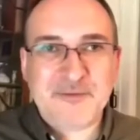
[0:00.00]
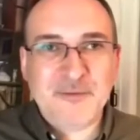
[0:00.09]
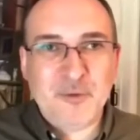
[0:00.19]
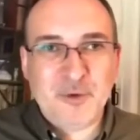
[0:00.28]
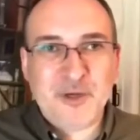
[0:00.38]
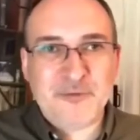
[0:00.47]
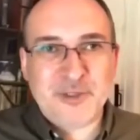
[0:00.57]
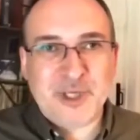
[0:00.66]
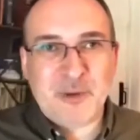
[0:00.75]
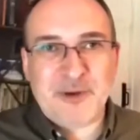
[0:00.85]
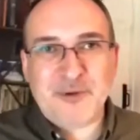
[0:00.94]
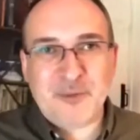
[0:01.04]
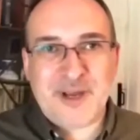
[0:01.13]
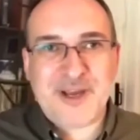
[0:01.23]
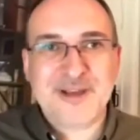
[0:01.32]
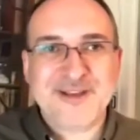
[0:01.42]
fall over and go
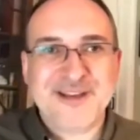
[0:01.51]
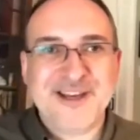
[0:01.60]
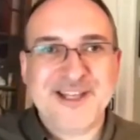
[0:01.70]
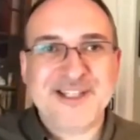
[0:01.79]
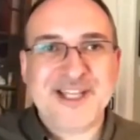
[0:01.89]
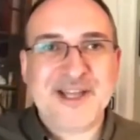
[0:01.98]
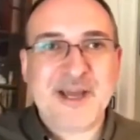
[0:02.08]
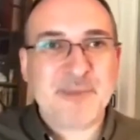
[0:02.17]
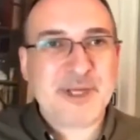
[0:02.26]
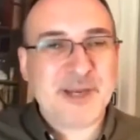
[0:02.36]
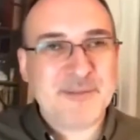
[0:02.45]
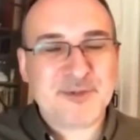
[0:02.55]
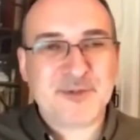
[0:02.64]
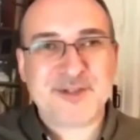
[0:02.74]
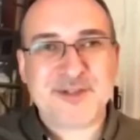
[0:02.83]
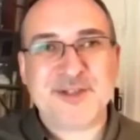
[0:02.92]
everywhere. And then that became a
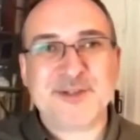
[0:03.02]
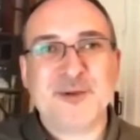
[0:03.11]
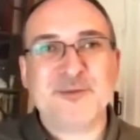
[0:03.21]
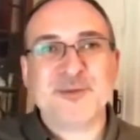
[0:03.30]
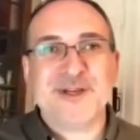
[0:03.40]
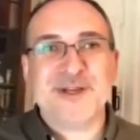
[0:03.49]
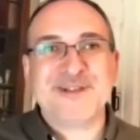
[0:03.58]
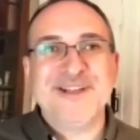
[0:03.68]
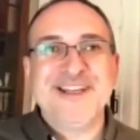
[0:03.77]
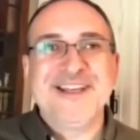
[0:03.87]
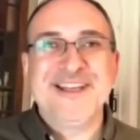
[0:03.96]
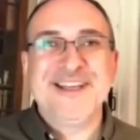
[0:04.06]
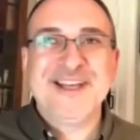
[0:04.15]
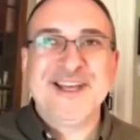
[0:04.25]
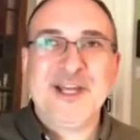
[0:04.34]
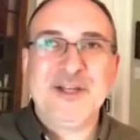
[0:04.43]
stress in itself as well.
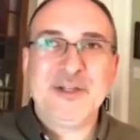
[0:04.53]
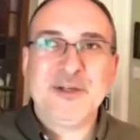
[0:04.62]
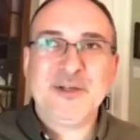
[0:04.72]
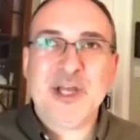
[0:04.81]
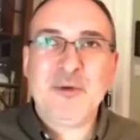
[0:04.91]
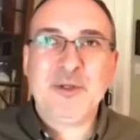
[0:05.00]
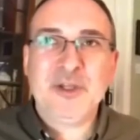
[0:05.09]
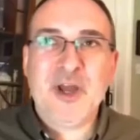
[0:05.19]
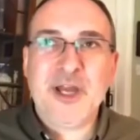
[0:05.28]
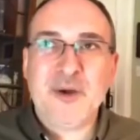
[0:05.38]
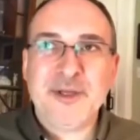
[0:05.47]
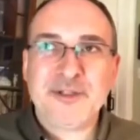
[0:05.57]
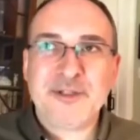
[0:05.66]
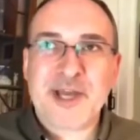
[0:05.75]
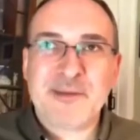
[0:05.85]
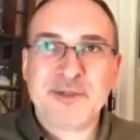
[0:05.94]
And you can go online. I went
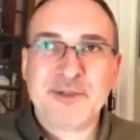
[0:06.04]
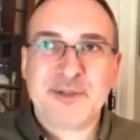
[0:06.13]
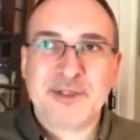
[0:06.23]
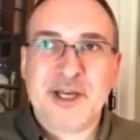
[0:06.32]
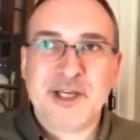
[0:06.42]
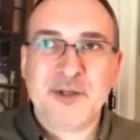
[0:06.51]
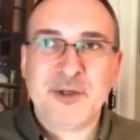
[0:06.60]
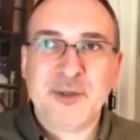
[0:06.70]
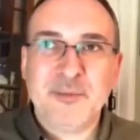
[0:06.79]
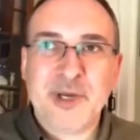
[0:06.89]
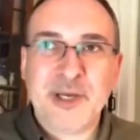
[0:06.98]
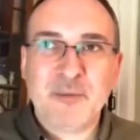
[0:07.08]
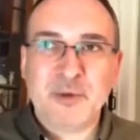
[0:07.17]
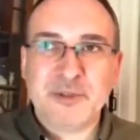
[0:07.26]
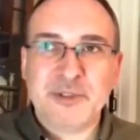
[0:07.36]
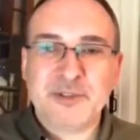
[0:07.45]
to Amazon and you can buy
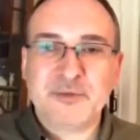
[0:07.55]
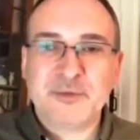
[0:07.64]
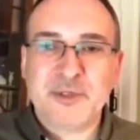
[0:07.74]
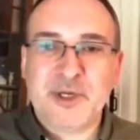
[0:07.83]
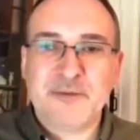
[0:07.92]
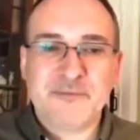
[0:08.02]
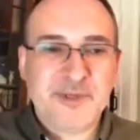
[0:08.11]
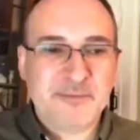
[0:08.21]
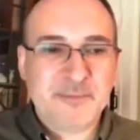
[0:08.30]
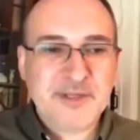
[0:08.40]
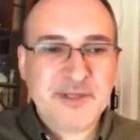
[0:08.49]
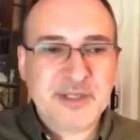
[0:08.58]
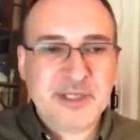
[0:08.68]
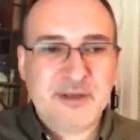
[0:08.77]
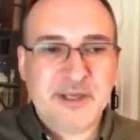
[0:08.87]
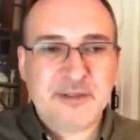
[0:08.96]
they're
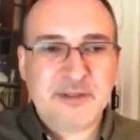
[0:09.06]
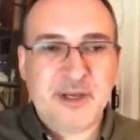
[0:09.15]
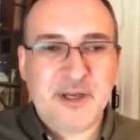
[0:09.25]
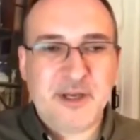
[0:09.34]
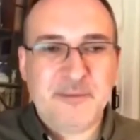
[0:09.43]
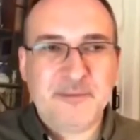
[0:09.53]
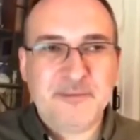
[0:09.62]
basically like, they're